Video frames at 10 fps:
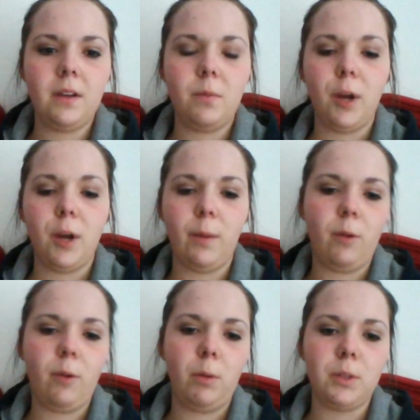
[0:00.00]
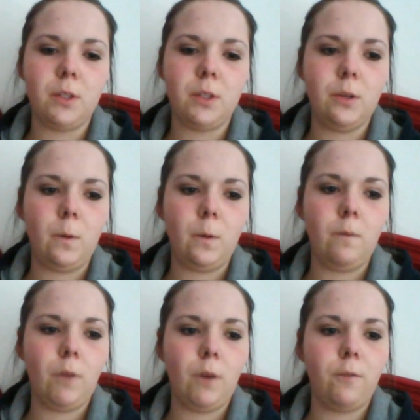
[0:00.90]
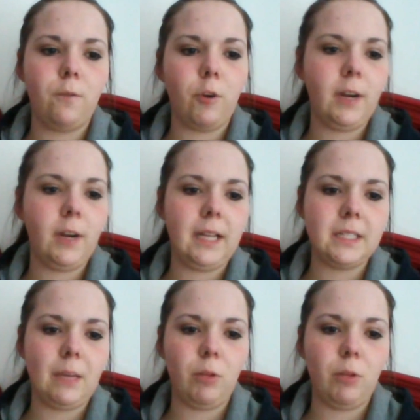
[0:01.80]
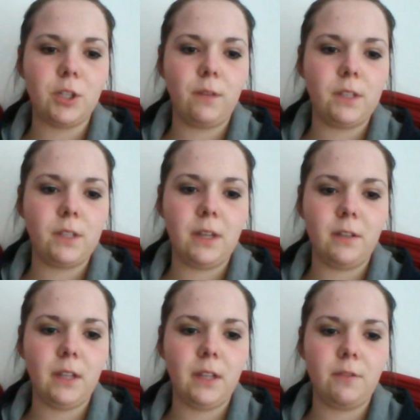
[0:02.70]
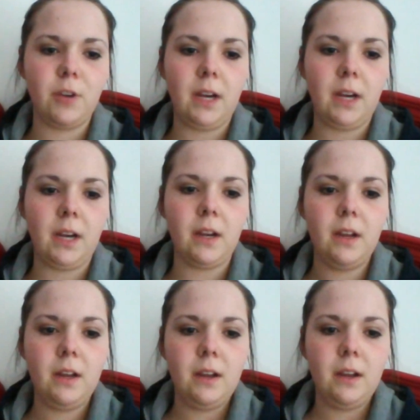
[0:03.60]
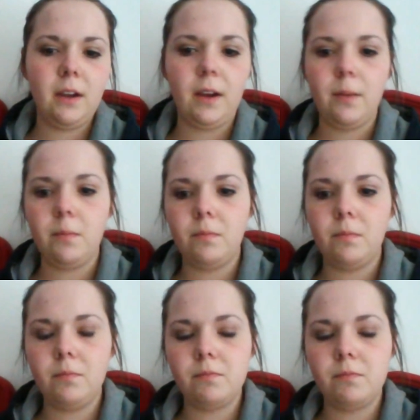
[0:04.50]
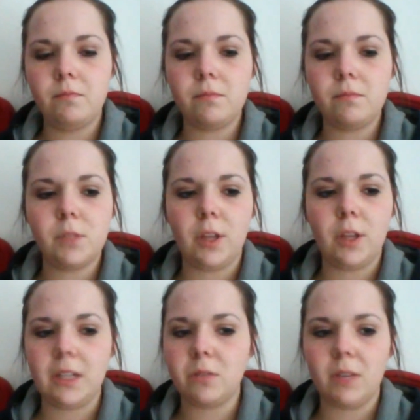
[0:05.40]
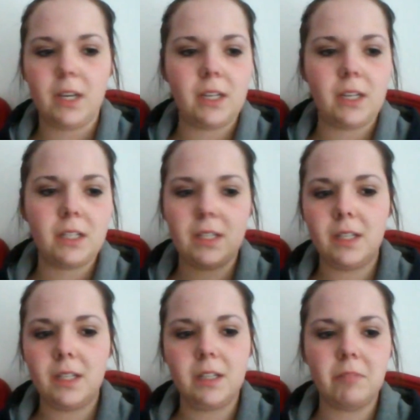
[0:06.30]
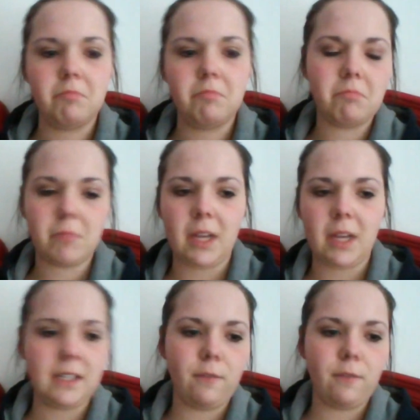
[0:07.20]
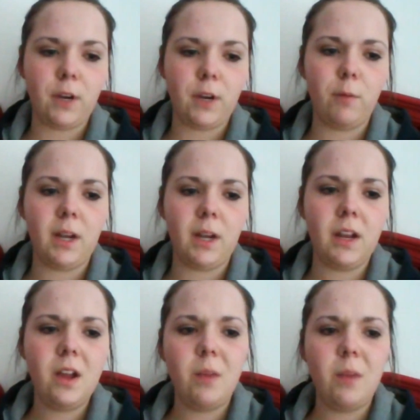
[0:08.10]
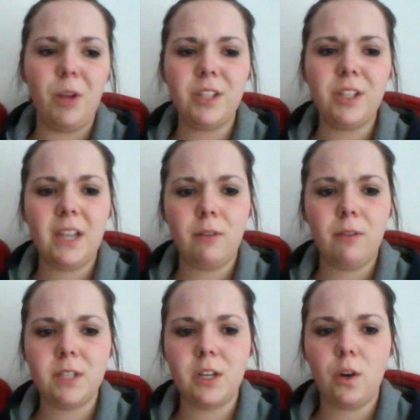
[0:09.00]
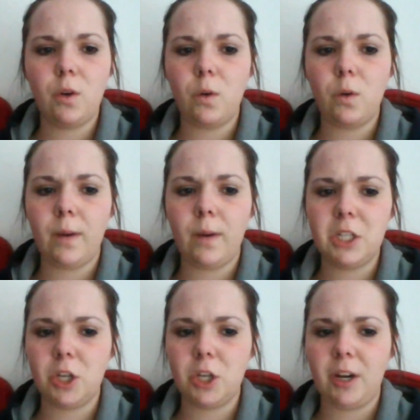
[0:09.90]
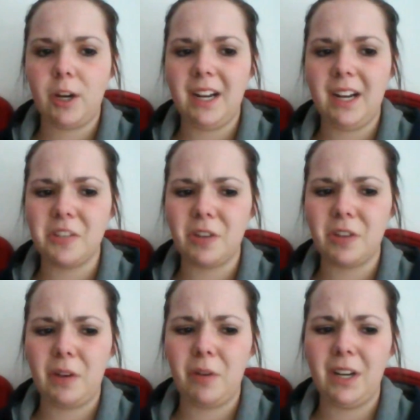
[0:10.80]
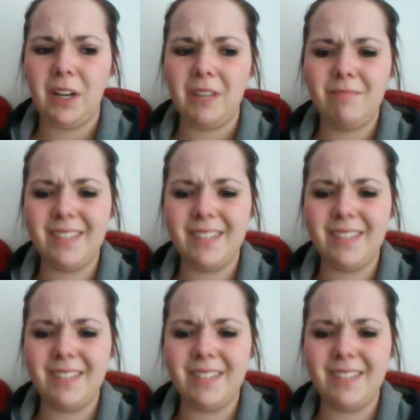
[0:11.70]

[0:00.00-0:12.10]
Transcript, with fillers: Parliament were able to vote for or against the abolition of the state slave trade. Um, so that's what I said for government. Policy, I wasn't quite sure. I didn't answer that one.